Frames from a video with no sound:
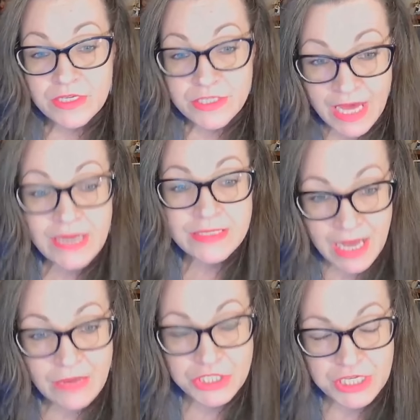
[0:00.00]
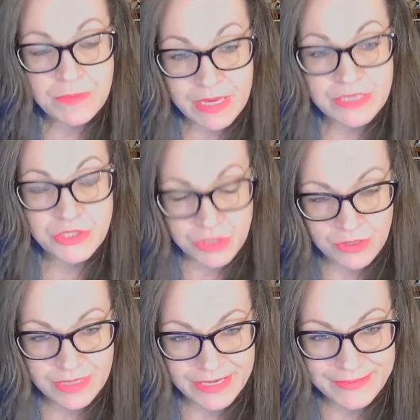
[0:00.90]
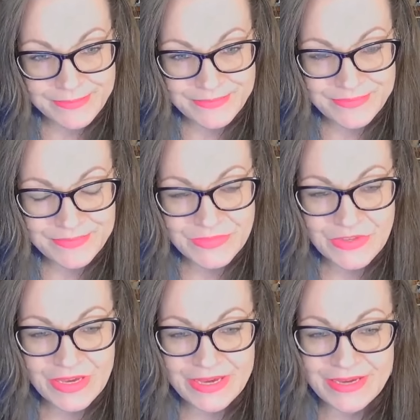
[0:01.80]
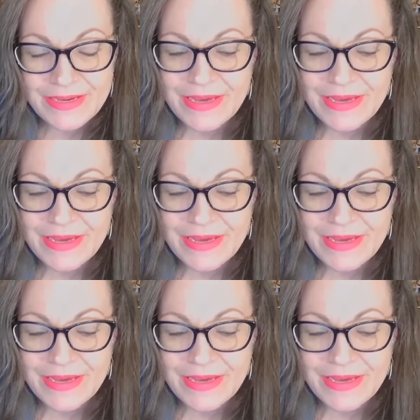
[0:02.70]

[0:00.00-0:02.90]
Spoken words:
That's how she met Shirley. Okay.